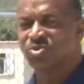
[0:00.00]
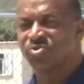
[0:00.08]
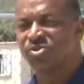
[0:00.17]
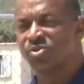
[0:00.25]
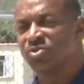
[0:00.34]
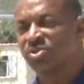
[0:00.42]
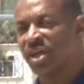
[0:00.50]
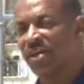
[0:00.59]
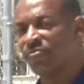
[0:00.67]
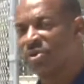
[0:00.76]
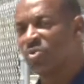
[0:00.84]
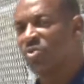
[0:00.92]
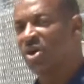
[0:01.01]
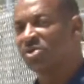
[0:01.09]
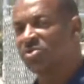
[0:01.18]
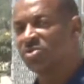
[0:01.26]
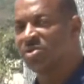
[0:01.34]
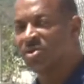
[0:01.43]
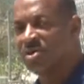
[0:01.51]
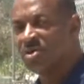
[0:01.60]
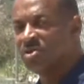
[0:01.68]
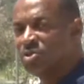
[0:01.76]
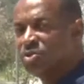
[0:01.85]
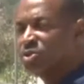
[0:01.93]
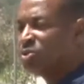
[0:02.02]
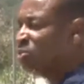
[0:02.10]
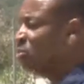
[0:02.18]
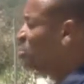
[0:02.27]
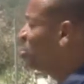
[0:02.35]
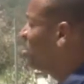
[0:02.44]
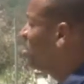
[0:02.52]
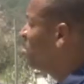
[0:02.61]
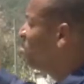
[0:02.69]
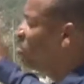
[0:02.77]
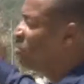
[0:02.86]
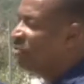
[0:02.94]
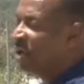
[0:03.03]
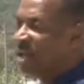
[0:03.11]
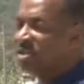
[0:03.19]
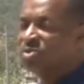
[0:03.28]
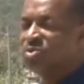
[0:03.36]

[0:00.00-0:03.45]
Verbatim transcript: reuse the effluent water to provide